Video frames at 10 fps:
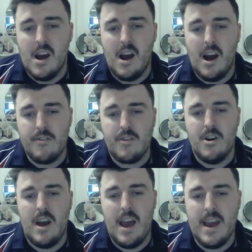I've
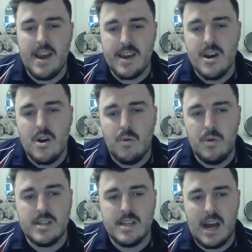got a
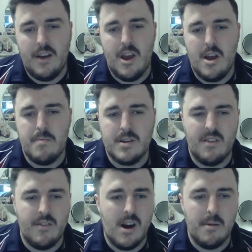wizard out in the open, because I
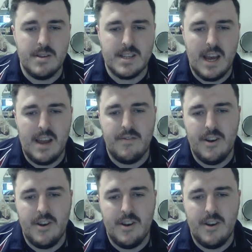thought I'll be safe,